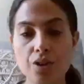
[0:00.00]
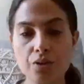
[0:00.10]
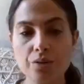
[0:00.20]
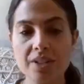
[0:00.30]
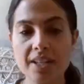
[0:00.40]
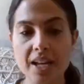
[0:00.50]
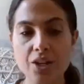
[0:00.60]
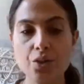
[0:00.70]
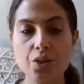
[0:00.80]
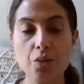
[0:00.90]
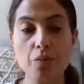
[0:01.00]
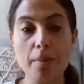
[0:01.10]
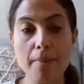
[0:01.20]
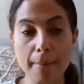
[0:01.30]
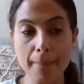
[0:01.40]
do to get you to
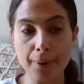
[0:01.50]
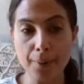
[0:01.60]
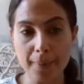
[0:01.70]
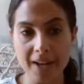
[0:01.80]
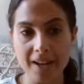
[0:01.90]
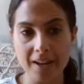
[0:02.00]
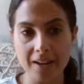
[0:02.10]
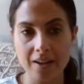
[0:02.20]
remember me?